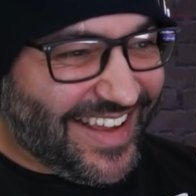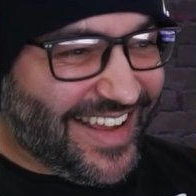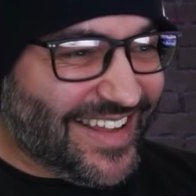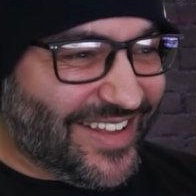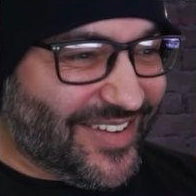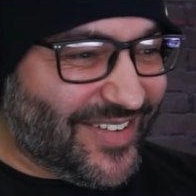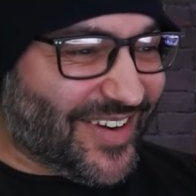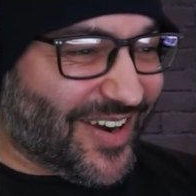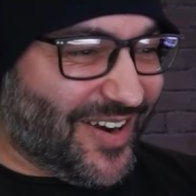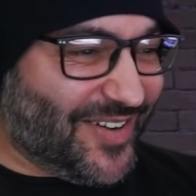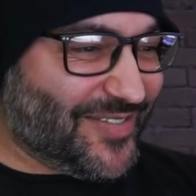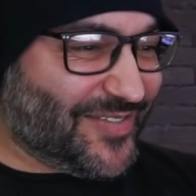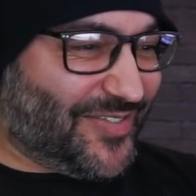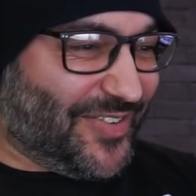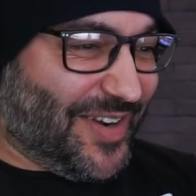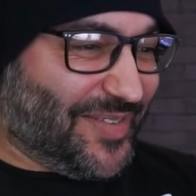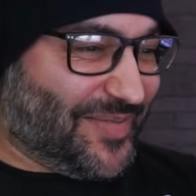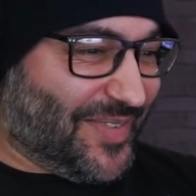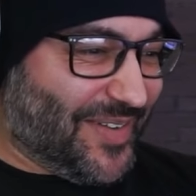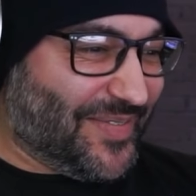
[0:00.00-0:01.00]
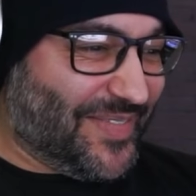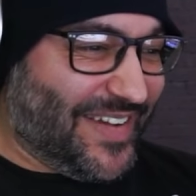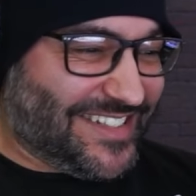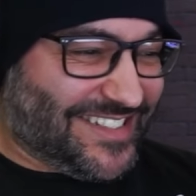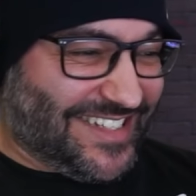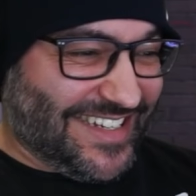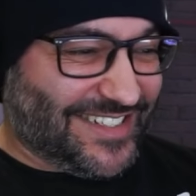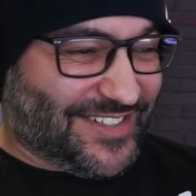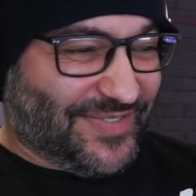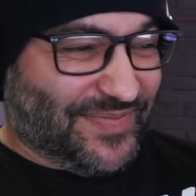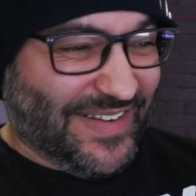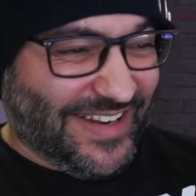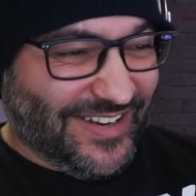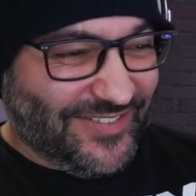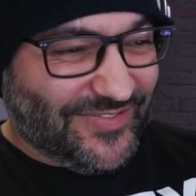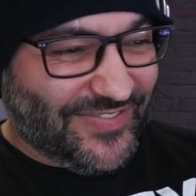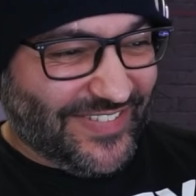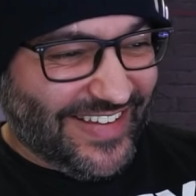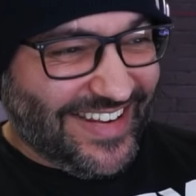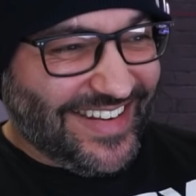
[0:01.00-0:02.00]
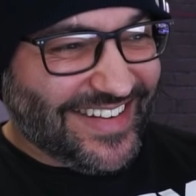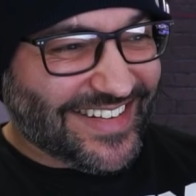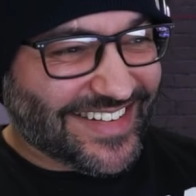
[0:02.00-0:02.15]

you can't find my message, Beefy.